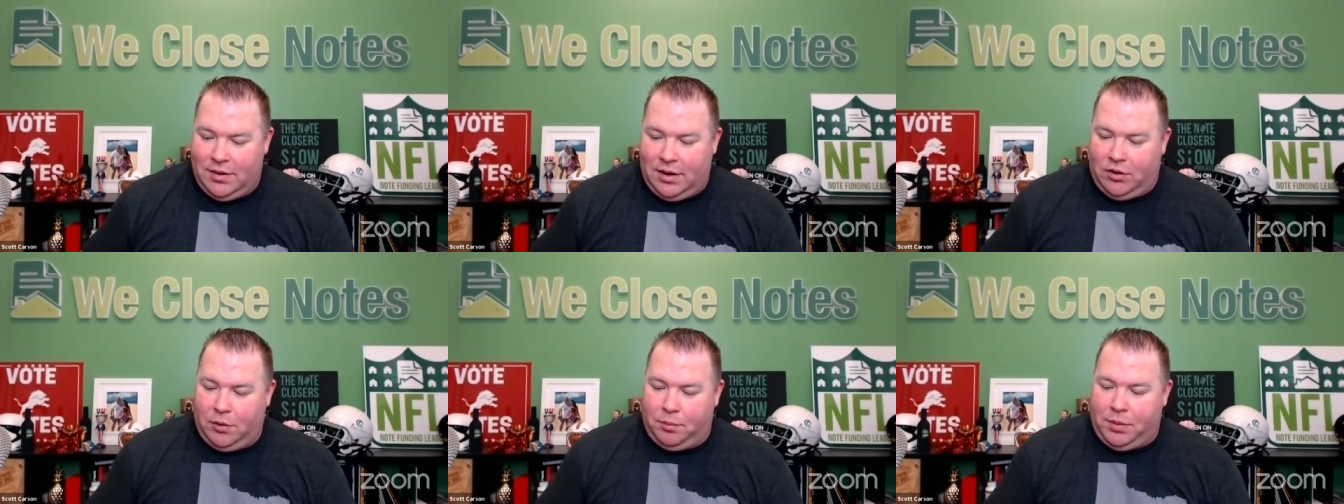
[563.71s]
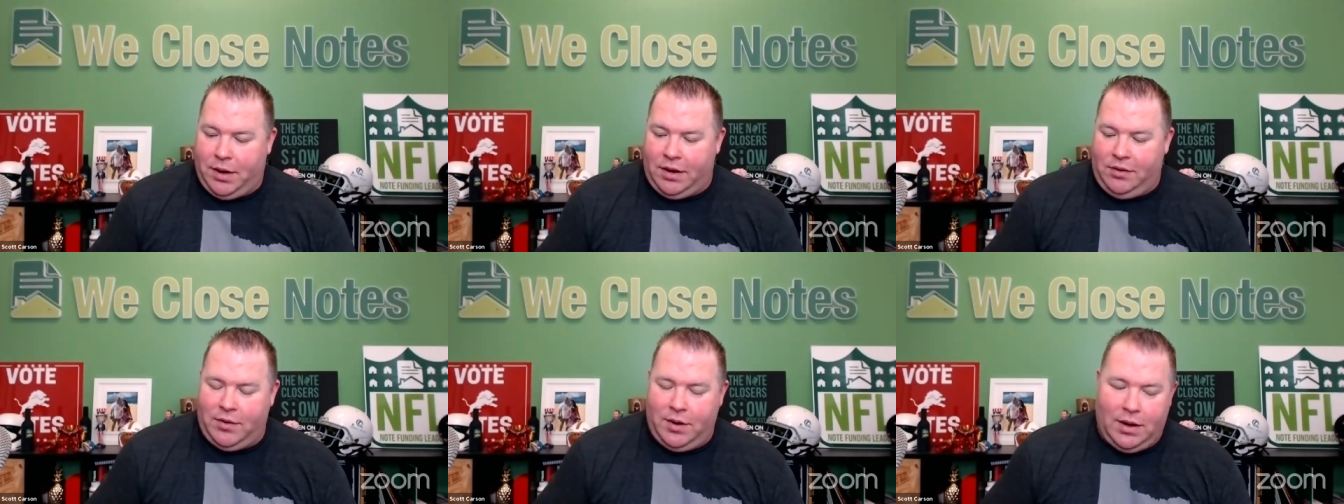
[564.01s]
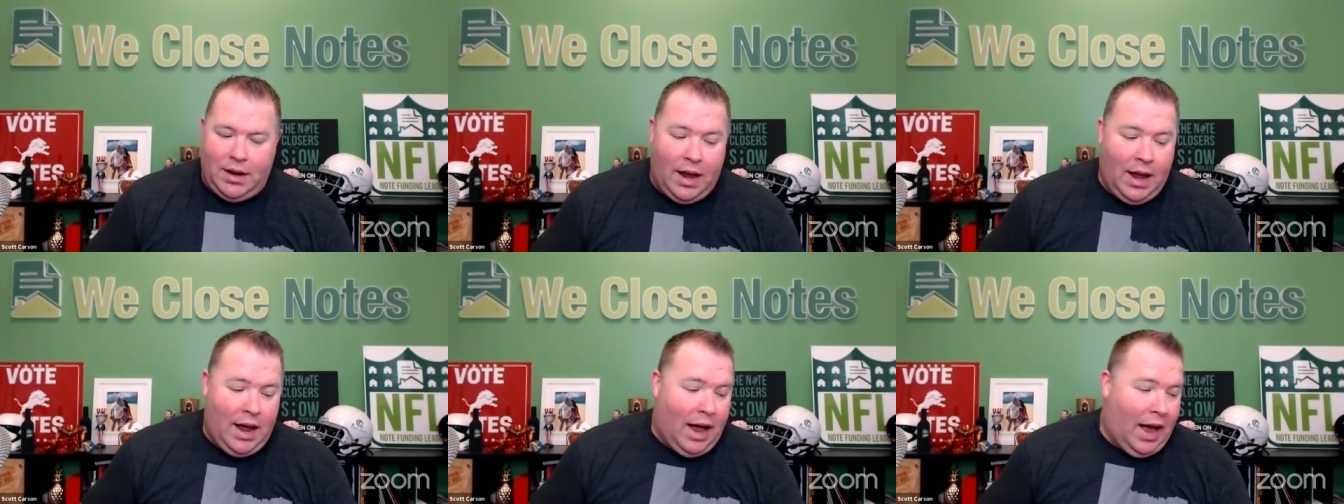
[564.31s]
that took place that
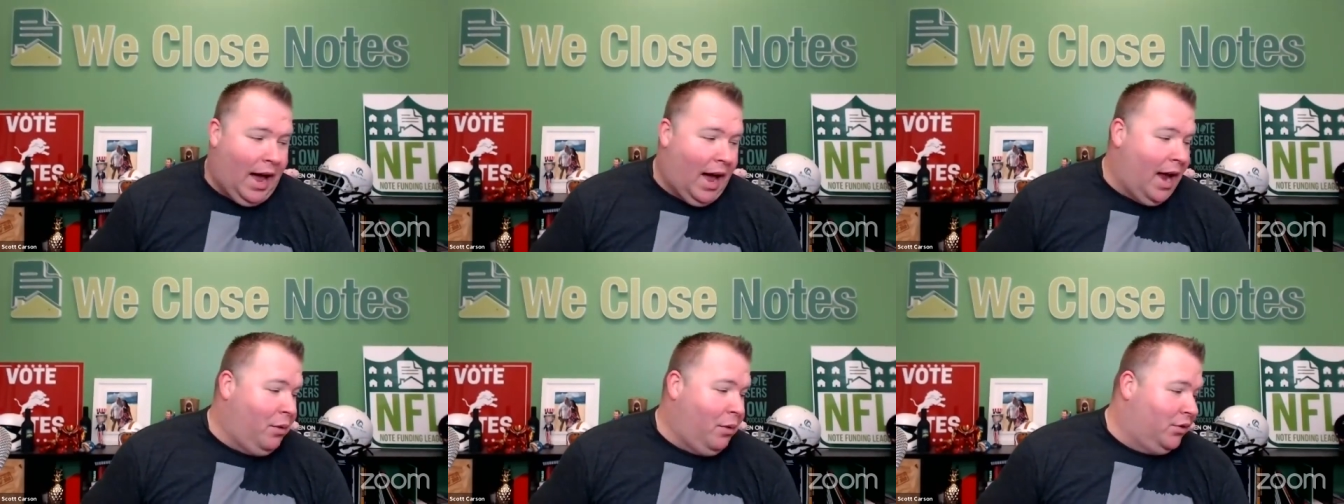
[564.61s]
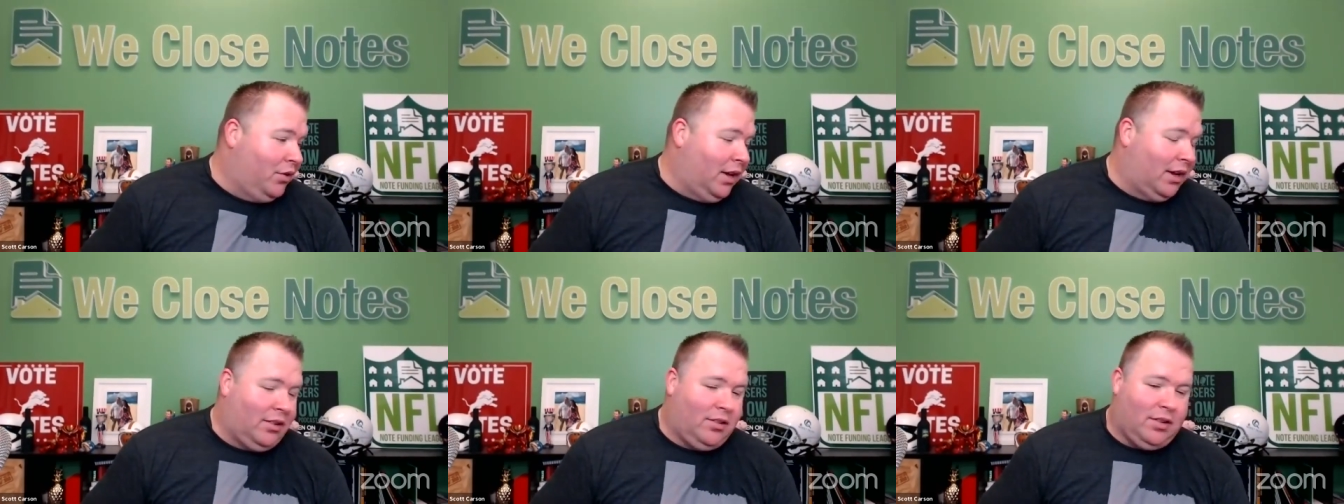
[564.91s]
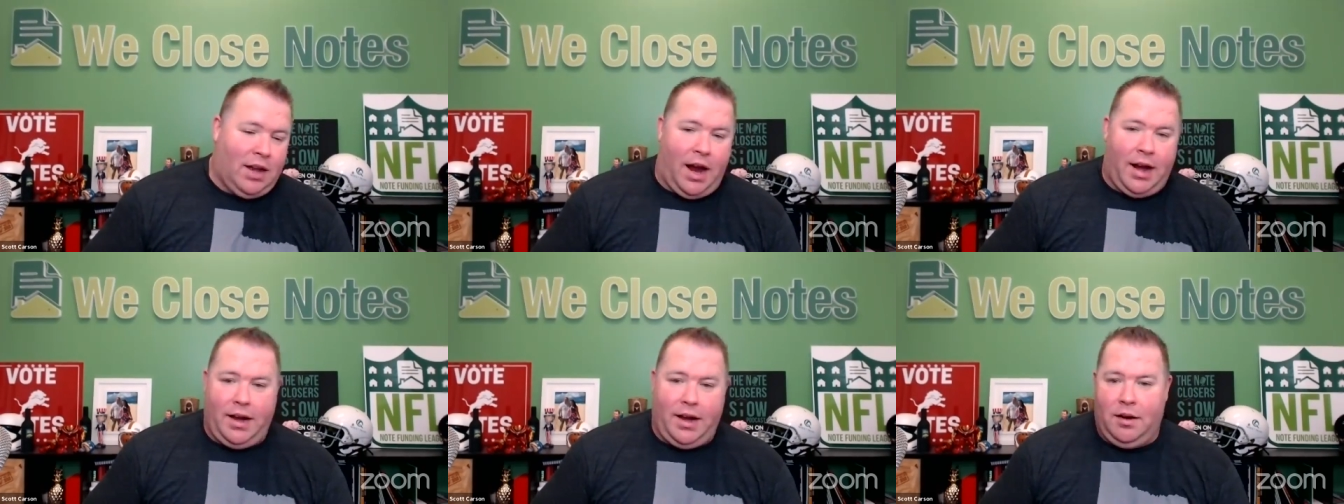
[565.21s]
I was
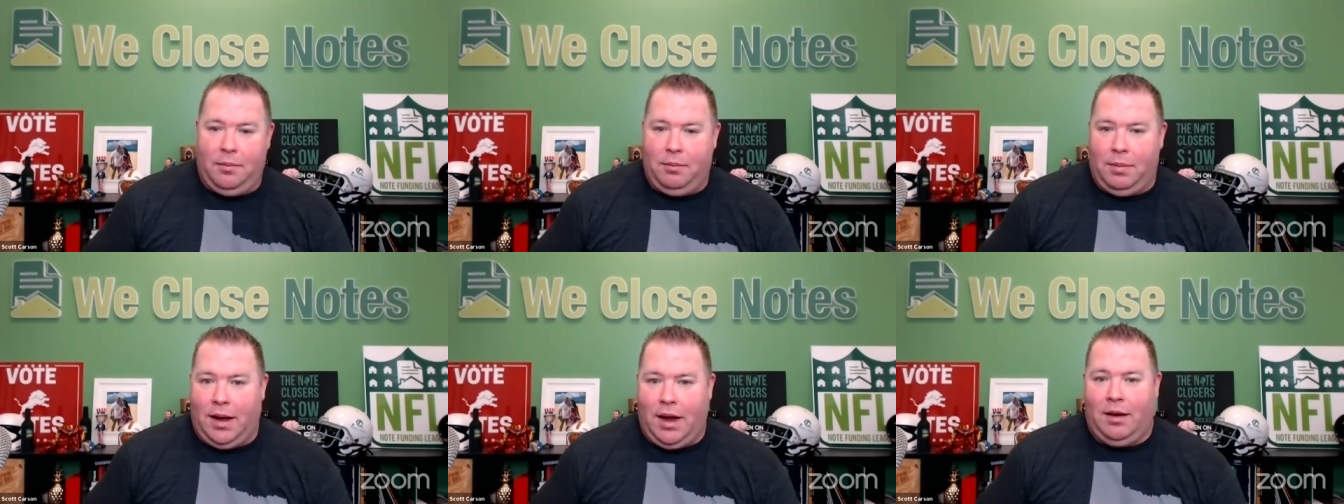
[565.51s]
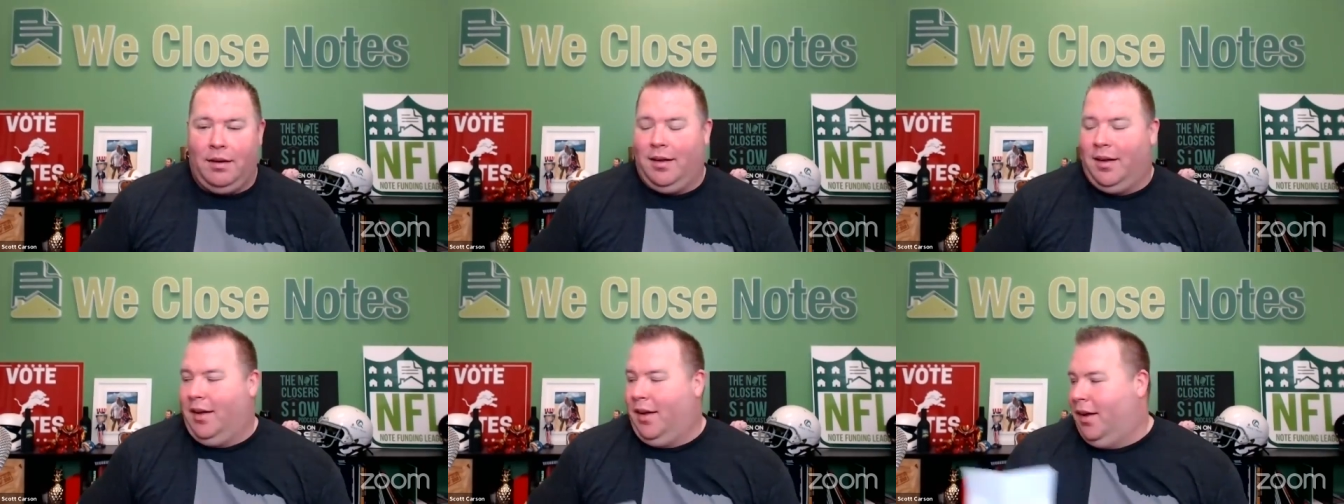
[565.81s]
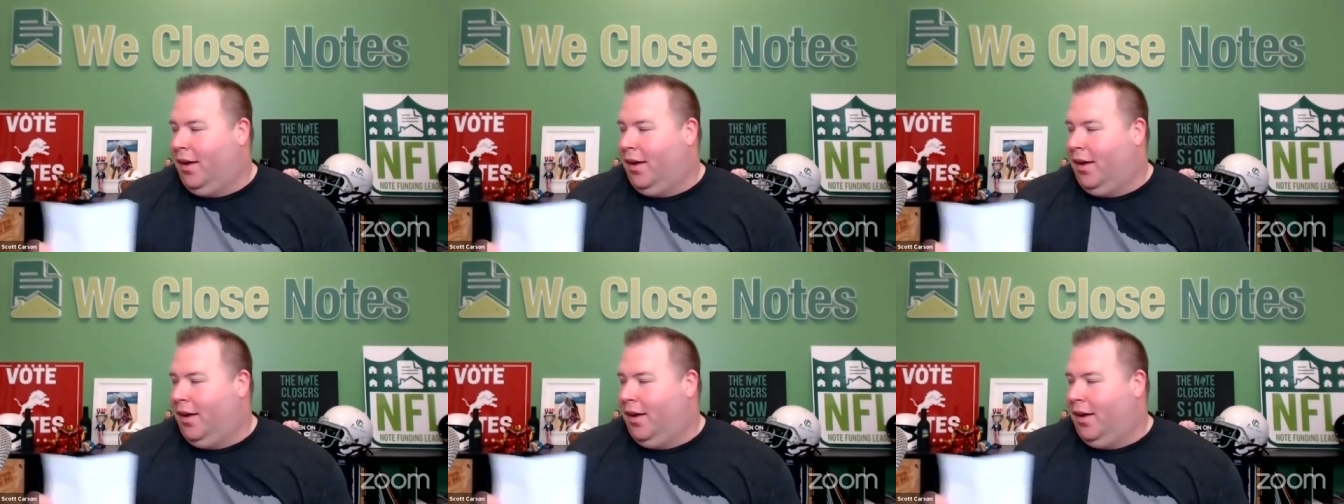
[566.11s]
excited about.